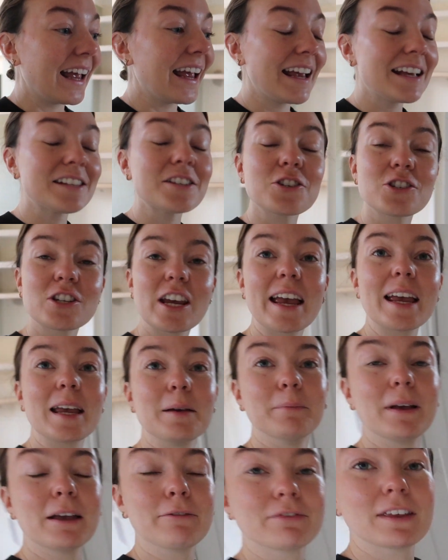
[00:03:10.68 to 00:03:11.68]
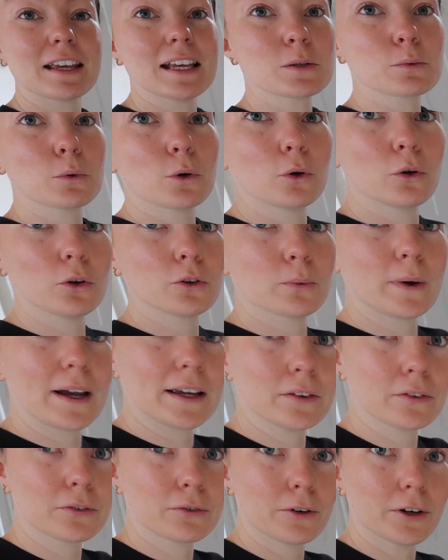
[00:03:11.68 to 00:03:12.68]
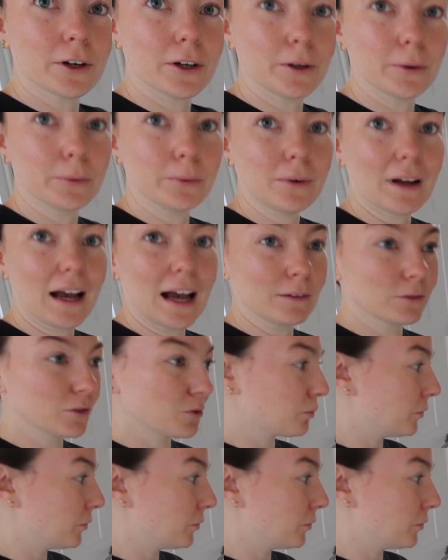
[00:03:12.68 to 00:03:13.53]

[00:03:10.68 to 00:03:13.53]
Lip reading: It is a shame. If these were all the way through and